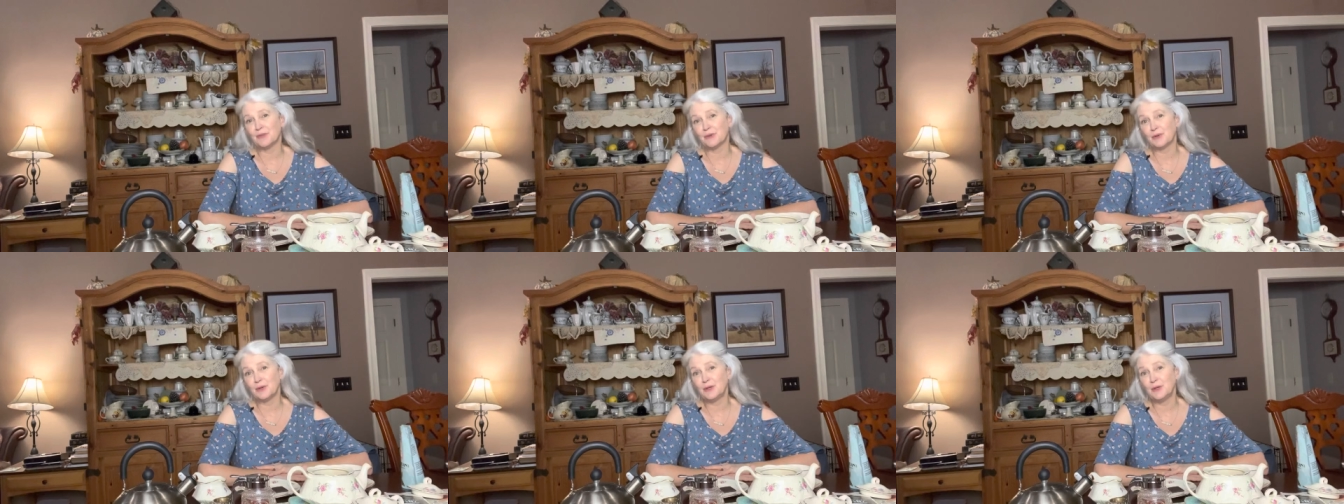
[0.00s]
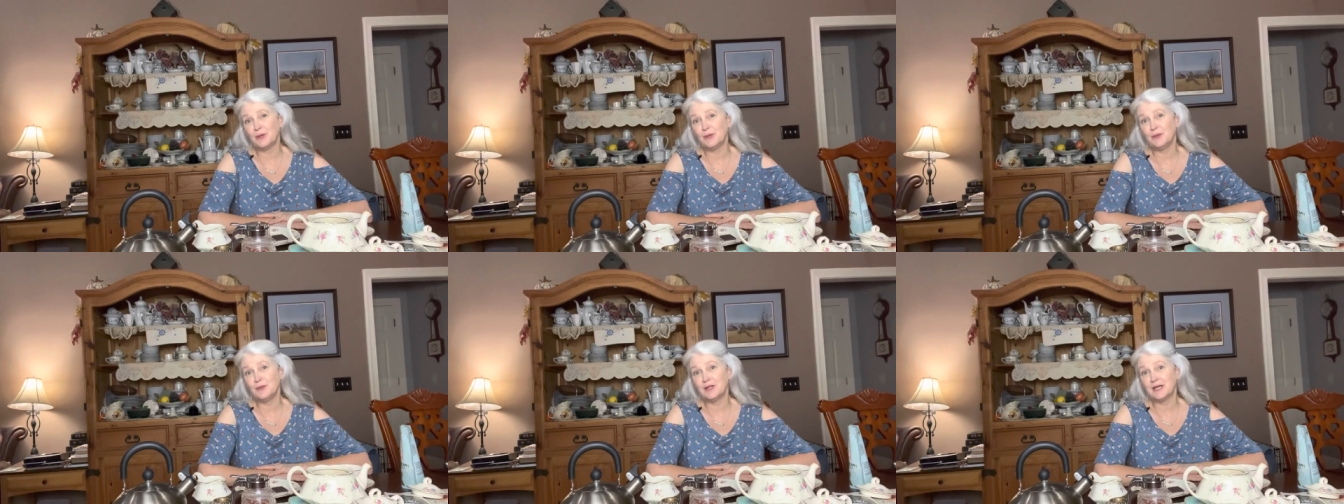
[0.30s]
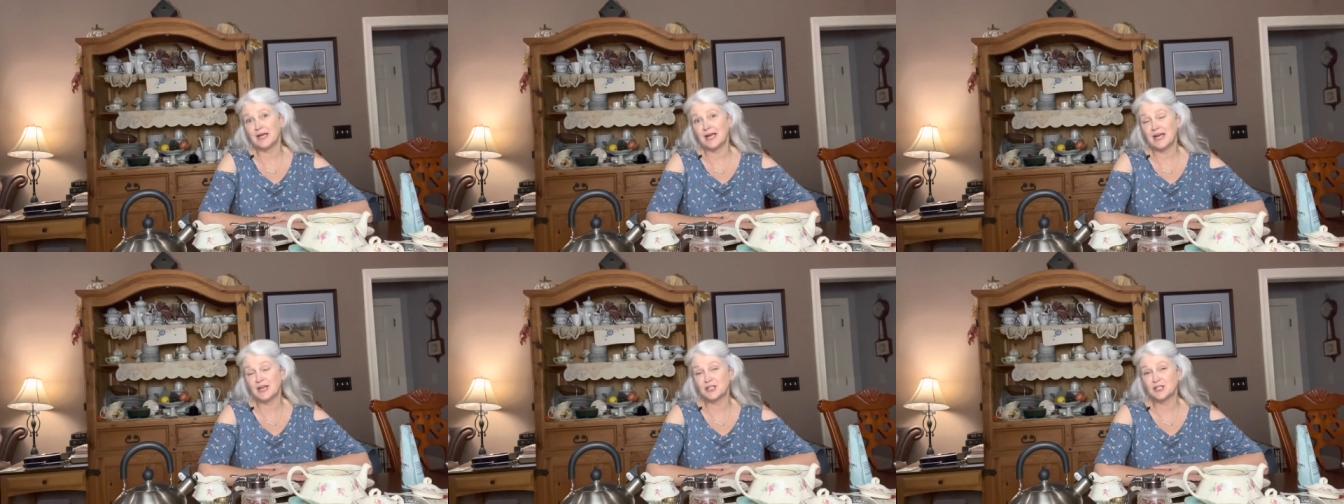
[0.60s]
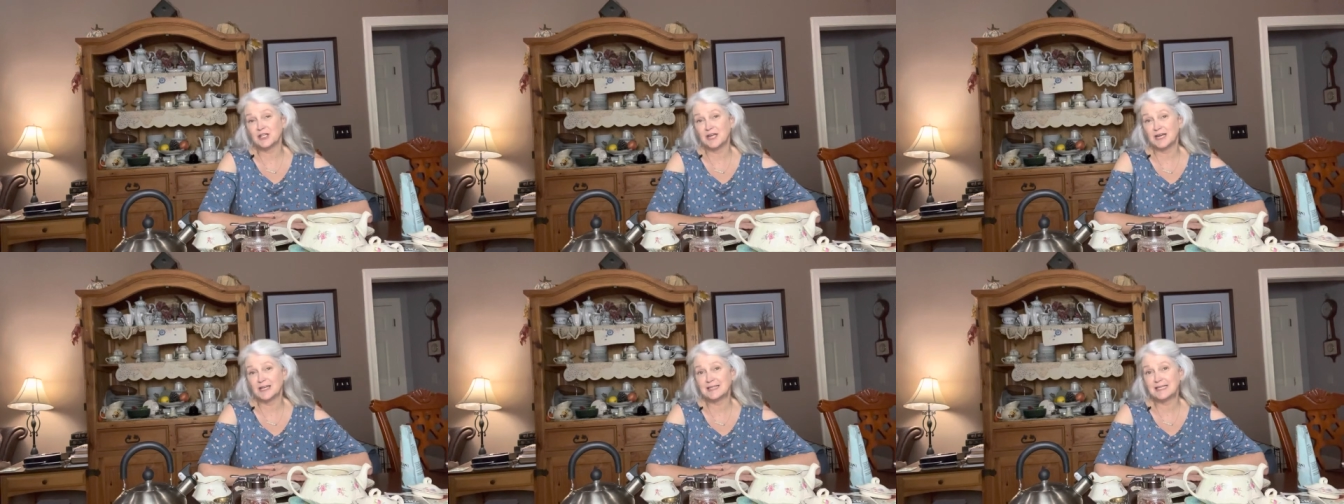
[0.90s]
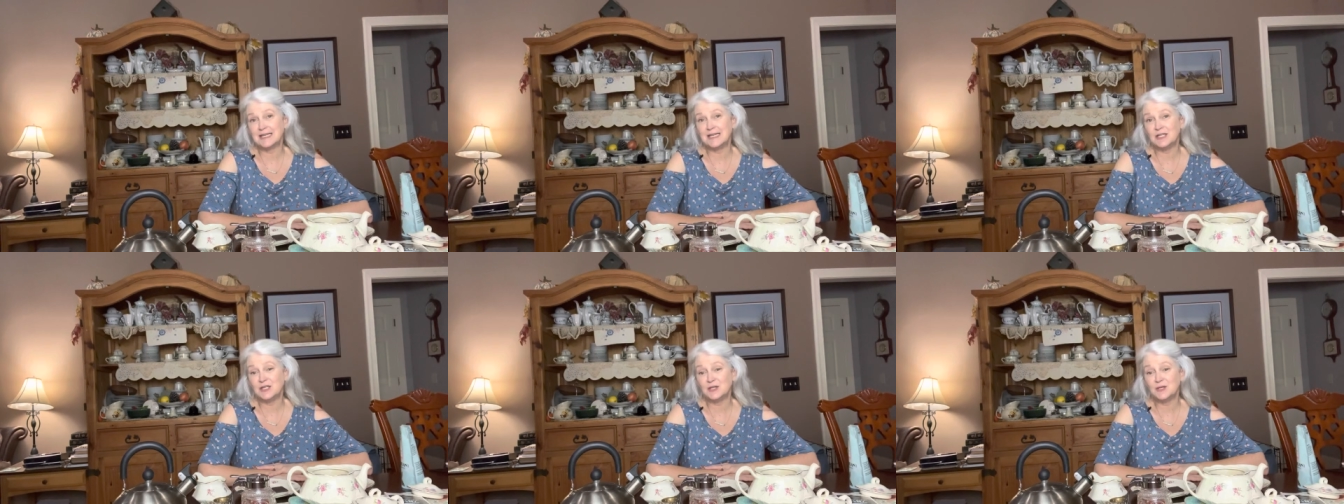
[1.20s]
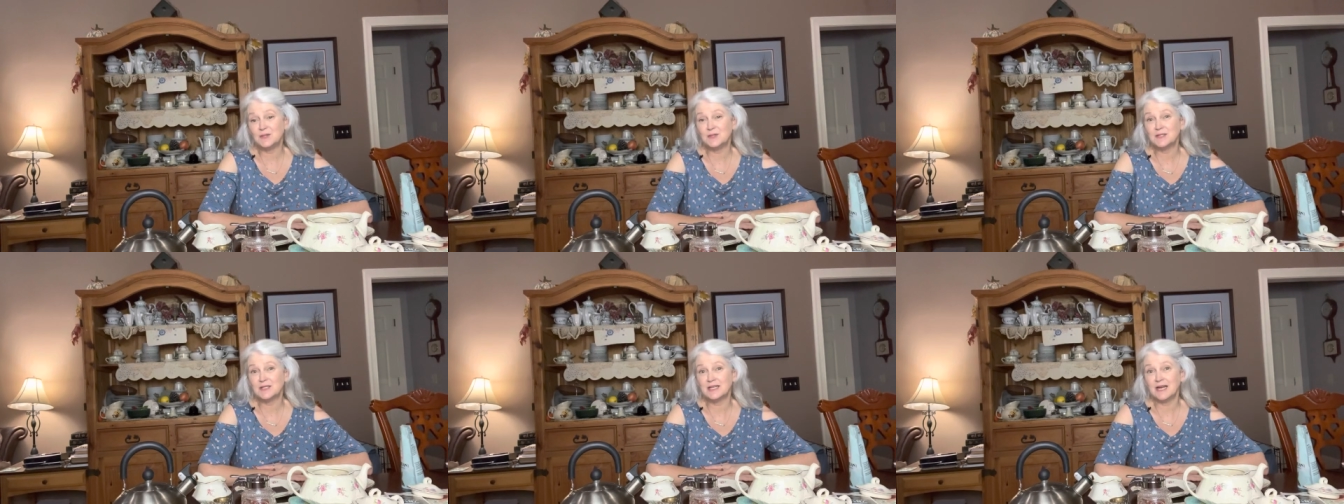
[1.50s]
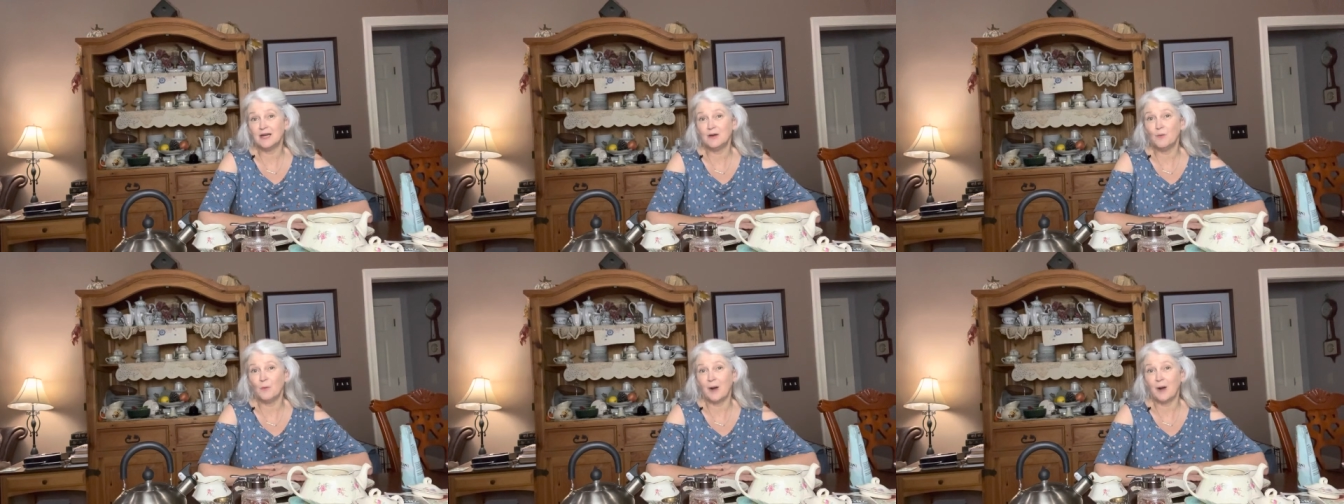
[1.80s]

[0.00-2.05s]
through the hashtag Tea Tuesday,